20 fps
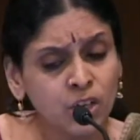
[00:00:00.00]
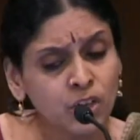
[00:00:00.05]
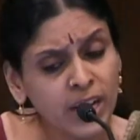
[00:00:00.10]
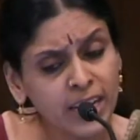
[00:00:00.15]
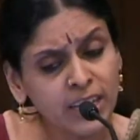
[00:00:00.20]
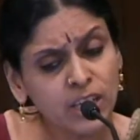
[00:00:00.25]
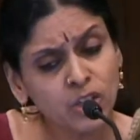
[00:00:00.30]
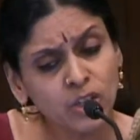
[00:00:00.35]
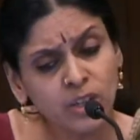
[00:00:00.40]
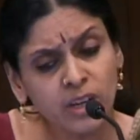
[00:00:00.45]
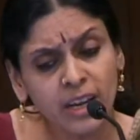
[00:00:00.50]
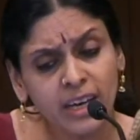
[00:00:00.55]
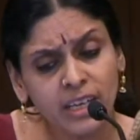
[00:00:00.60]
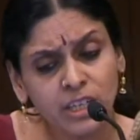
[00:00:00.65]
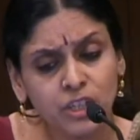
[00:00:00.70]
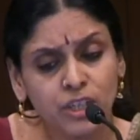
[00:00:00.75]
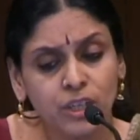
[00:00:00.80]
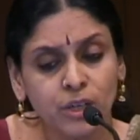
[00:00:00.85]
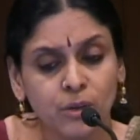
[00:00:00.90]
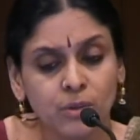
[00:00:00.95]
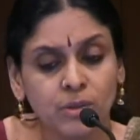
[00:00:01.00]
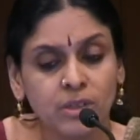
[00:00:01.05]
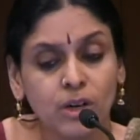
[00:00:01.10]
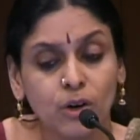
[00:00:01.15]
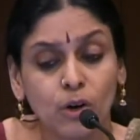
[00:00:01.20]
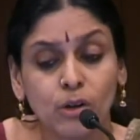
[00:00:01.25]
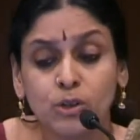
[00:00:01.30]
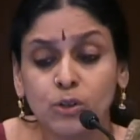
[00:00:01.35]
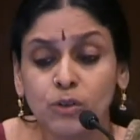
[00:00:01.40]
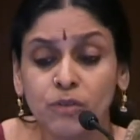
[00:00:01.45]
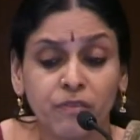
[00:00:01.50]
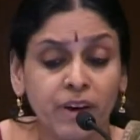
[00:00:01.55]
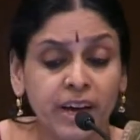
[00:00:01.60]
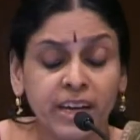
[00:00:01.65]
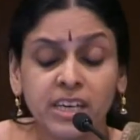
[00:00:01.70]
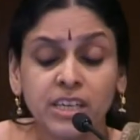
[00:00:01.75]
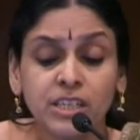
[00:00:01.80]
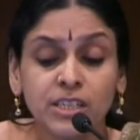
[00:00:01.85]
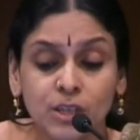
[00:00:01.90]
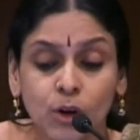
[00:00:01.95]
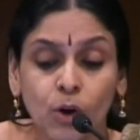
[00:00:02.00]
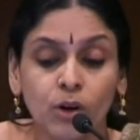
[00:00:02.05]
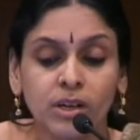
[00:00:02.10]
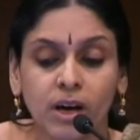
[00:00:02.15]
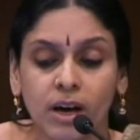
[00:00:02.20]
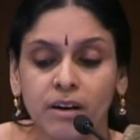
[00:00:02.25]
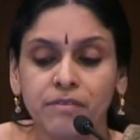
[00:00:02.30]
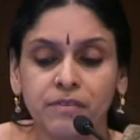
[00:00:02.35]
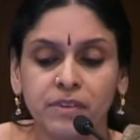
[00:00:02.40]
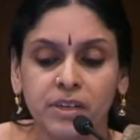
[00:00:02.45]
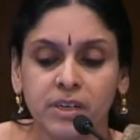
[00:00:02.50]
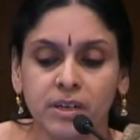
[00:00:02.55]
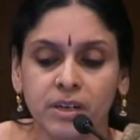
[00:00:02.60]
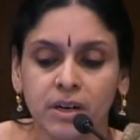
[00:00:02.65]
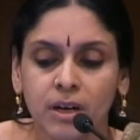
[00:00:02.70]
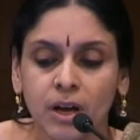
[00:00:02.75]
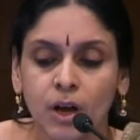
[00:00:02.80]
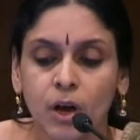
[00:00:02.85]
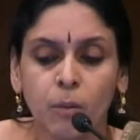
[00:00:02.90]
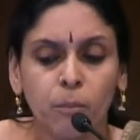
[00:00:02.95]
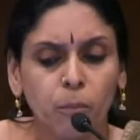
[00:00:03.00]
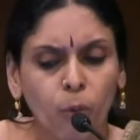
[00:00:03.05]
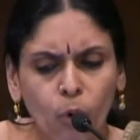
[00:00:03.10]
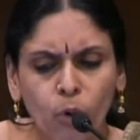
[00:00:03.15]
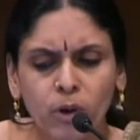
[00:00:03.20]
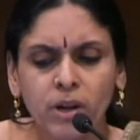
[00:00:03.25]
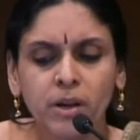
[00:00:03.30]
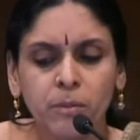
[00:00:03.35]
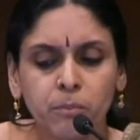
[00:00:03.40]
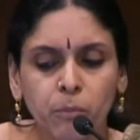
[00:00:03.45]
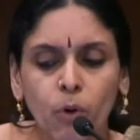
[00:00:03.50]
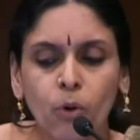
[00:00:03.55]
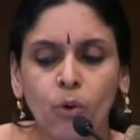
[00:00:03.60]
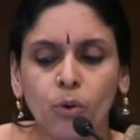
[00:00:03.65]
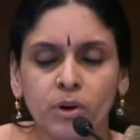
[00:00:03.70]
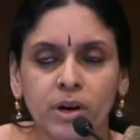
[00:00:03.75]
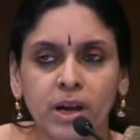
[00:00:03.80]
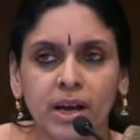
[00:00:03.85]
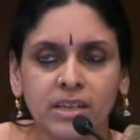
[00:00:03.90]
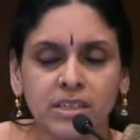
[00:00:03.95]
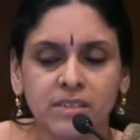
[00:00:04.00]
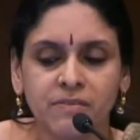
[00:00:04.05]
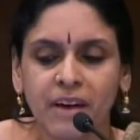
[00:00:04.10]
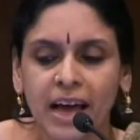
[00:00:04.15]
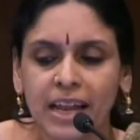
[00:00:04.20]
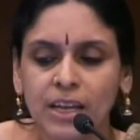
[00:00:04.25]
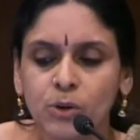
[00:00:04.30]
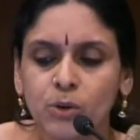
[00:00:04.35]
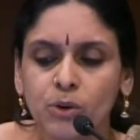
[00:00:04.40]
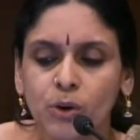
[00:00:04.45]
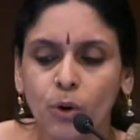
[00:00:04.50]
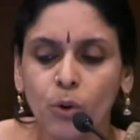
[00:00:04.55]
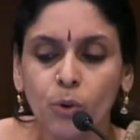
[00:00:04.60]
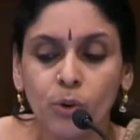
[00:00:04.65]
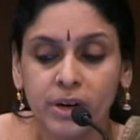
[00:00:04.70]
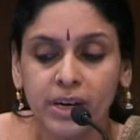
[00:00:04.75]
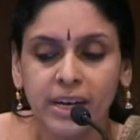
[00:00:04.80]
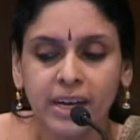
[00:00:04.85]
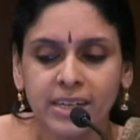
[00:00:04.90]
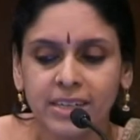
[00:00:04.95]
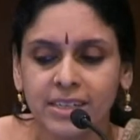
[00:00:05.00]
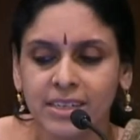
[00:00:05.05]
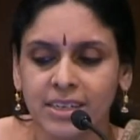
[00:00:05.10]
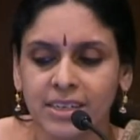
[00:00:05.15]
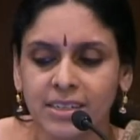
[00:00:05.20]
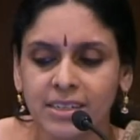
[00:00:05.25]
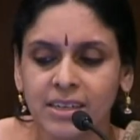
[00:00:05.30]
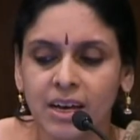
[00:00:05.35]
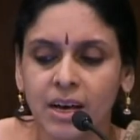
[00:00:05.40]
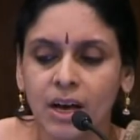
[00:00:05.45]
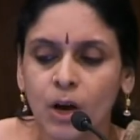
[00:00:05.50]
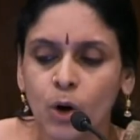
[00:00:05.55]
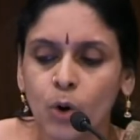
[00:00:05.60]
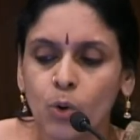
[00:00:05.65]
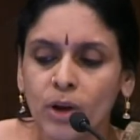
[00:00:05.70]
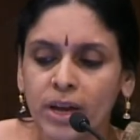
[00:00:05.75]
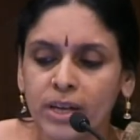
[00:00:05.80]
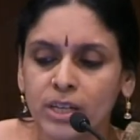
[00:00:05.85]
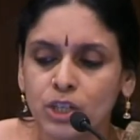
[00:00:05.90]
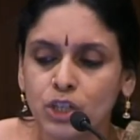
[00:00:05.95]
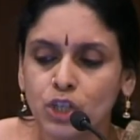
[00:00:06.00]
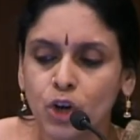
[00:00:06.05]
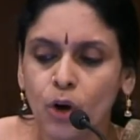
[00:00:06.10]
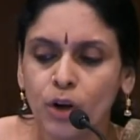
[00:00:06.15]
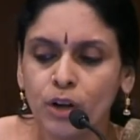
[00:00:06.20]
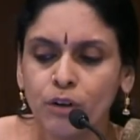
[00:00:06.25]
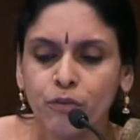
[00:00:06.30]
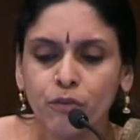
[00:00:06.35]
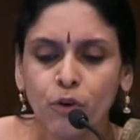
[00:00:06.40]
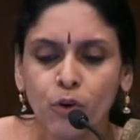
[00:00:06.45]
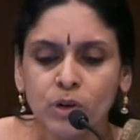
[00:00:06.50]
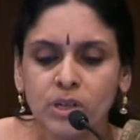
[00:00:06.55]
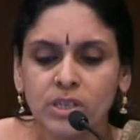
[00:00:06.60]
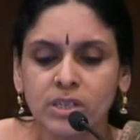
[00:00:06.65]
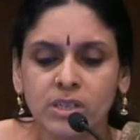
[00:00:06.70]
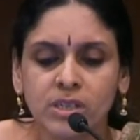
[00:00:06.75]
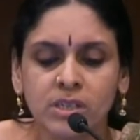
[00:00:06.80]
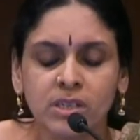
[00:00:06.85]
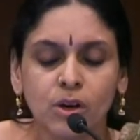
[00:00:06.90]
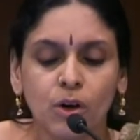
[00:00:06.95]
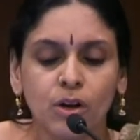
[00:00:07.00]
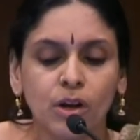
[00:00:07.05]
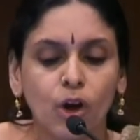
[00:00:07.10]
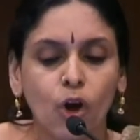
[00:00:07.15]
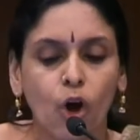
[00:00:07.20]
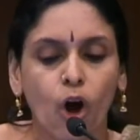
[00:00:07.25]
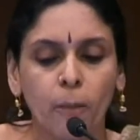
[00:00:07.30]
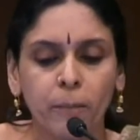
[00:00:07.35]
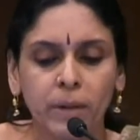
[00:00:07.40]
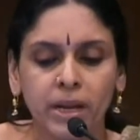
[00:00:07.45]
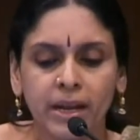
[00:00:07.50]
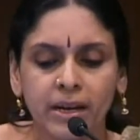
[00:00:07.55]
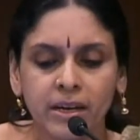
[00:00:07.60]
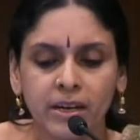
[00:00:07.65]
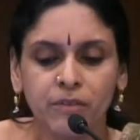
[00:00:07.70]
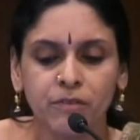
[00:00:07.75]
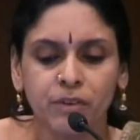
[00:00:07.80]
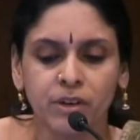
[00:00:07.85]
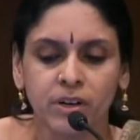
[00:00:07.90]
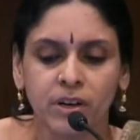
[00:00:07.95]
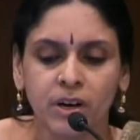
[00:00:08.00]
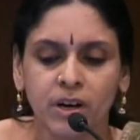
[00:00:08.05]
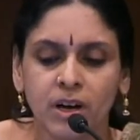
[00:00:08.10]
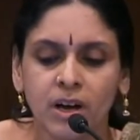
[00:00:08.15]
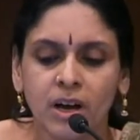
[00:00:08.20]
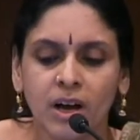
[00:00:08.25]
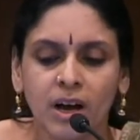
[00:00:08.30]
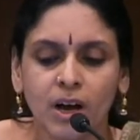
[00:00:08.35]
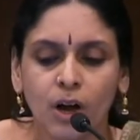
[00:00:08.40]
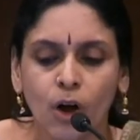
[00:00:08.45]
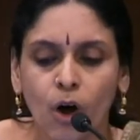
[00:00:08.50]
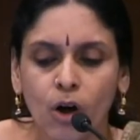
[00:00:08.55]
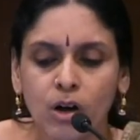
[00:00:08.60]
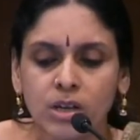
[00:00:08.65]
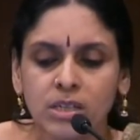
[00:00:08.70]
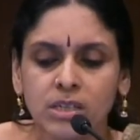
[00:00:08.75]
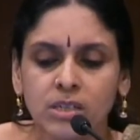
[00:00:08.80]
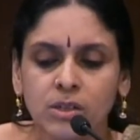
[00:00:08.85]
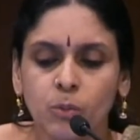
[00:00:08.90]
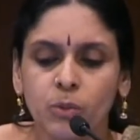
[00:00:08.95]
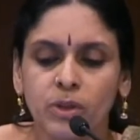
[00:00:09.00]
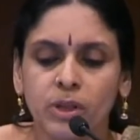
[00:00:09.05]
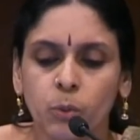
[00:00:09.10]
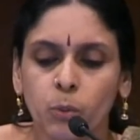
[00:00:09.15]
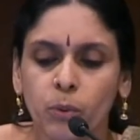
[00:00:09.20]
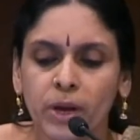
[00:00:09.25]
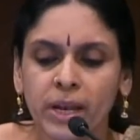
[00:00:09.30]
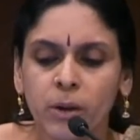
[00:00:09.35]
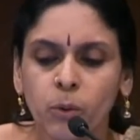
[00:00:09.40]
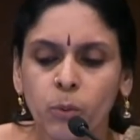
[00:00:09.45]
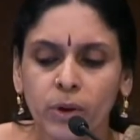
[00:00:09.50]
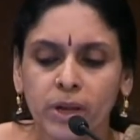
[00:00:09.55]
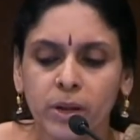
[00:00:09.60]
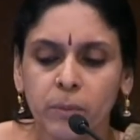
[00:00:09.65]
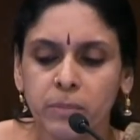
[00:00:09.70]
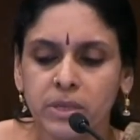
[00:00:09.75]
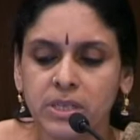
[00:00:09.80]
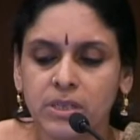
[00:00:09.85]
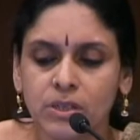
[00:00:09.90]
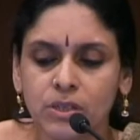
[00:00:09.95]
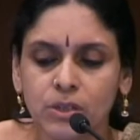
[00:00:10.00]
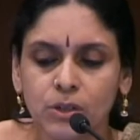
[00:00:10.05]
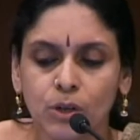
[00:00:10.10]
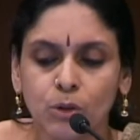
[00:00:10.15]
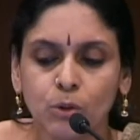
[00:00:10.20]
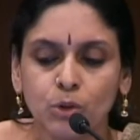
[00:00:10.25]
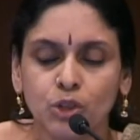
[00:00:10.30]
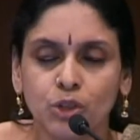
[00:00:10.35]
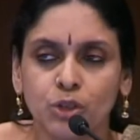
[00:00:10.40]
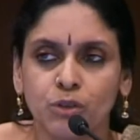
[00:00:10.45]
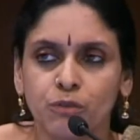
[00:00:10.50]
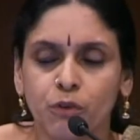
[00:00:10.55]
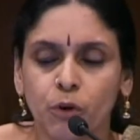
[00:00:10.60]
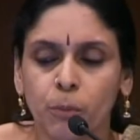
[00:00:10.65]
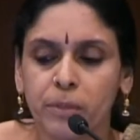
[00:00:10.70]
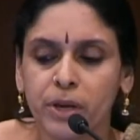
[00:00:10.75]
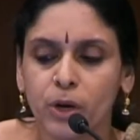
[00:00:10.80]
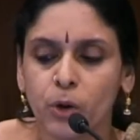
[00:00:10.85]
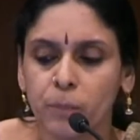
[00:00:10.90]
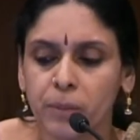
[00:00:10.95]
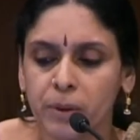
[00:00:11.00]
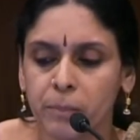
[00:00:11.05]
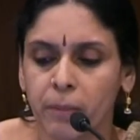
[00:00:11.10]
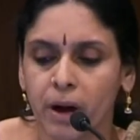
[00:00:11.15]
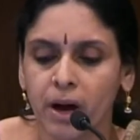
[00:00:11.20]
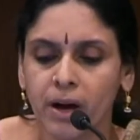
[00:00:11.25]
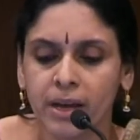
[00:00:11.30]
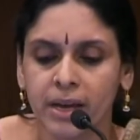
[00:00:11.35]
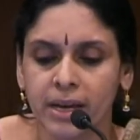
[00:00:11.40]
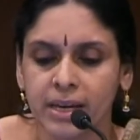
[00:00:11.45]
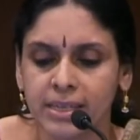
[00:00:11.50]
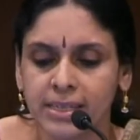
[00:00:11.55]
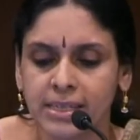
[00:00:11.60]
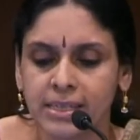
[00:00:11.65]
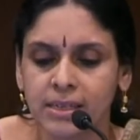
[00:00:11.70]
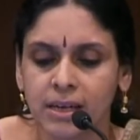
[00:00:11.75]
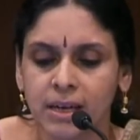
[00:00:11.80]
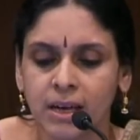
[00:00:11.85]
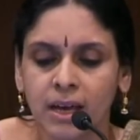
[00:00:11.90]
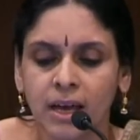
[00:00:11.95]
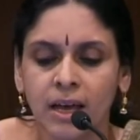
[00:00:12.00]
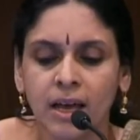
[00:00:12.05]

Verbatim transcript: Traditional NGOs are also very sought after, more and more as value co-creators who can join forces on a common endeavor, a cause with a win-win business solution for BOP markets.